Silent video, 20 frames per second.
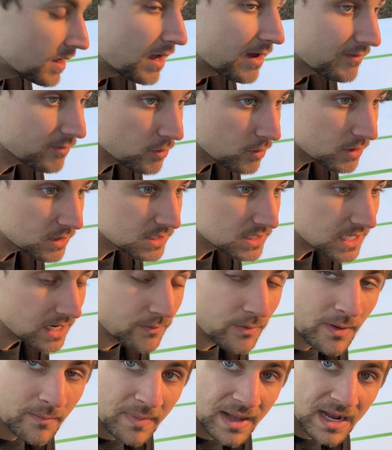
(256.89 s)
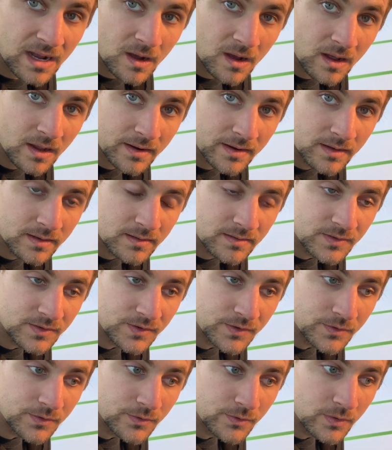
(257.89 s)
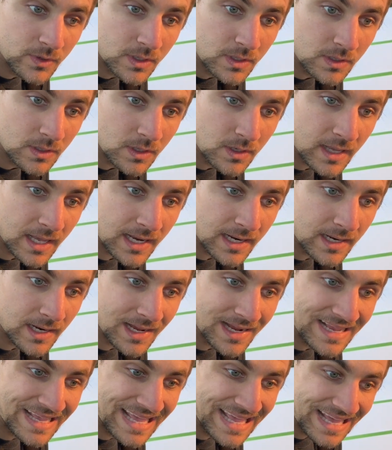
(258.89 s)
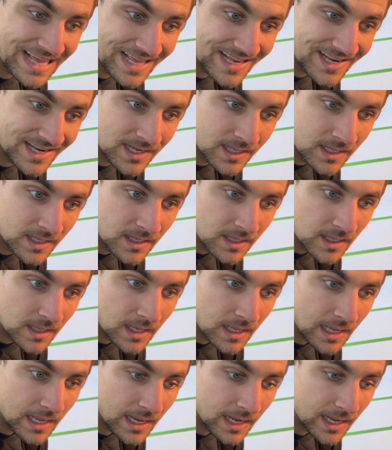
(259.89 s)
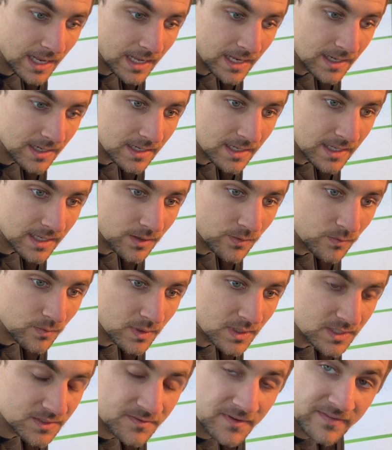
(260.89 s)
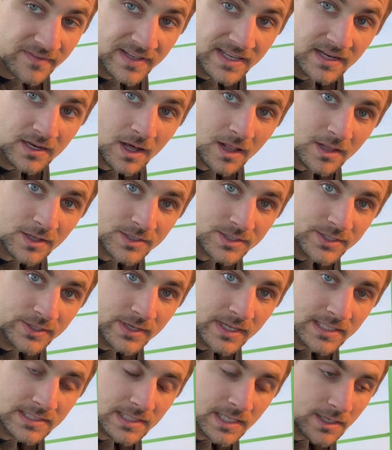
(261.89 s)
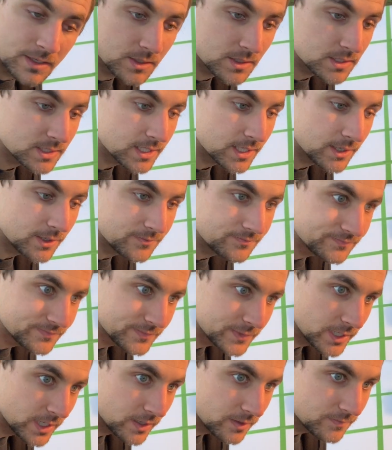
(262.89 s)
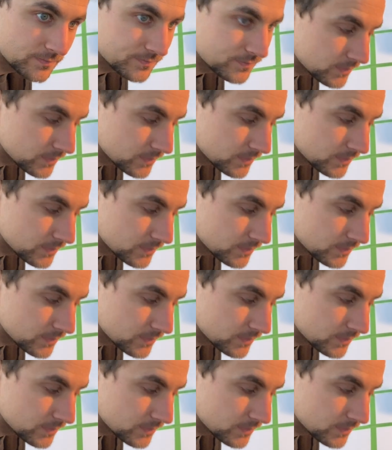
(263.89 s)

Of course, I went back on to look at it again, and it was $15 2 days later, so, you know,